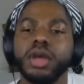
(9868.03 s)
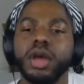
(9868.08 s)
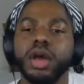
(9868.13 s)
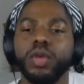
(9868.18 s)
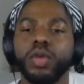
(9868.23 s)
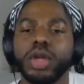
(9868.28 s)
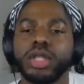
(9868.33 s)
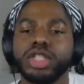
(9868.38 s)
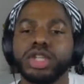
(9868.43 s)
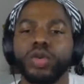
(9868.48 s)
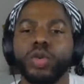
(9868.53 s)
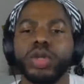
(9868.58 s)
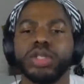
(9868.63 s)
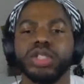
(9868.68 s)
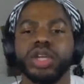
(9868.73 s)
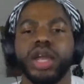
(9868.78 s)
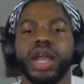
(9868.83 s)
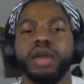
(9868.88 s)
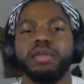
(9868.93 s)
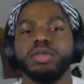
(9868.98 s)
What is your
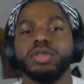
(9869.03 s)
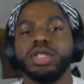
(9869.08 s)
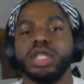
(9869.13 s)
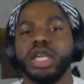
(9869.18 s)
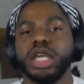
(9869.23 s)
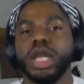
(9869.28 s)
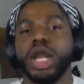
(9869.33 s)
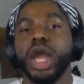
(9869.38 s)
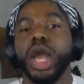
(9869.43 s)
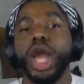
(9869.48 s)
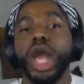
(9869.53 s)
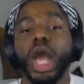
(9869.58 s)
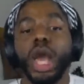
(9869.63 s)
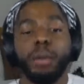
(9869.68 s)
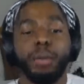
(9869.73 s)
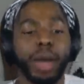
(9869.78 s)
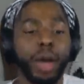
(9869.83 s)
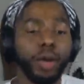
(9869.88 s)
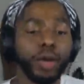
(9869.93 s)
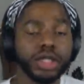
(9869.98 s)
winter hair routine?
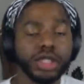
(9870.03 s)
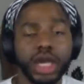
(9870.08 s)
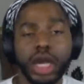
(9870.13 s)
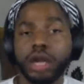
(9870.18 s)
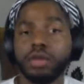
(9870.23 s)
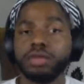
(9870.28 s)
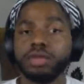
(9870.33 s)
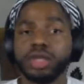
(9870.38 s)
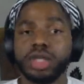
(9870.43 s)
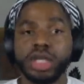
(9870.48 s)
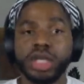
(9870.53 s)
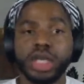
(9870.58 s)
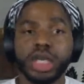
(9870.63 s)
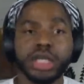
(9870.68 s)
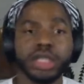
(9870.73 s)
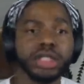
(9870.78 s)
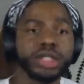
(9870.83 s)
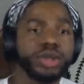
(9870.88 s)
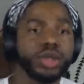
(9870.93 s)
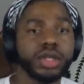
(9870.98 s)
My winter hair routine
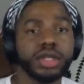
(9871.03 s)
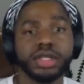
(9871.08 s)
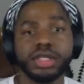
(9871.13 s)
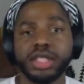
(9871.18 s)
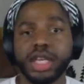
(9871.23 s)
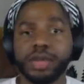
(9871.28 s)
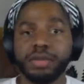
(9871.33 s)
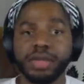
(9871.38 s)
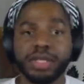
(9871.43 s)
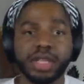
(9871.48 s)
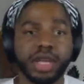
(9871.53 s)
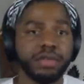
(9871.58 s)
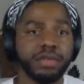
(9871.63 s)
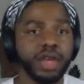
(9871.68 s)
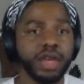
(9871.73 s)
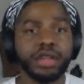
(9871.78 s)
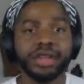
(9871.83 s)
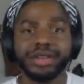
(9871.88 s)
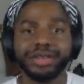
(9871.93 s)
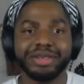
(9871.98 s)
is sort of the same as
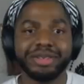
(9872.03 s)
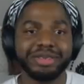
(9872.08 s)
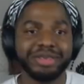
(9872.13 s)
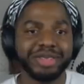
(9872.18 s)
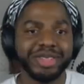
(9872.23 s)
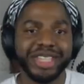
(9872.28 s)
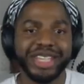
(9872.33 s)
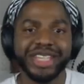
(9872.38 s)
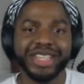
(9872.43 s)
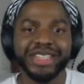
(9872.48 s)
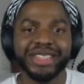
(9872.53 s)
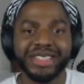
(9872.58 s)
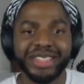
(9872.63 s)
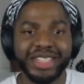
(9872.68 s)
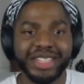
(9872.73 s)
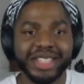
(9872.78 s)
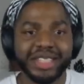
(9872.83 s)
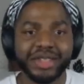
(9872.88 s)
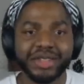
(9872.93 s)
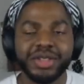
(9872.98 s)
every other routine,
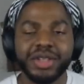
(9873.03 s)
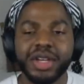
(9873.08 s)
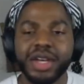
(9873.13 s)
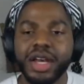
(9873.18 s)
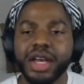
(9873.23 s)
seasonally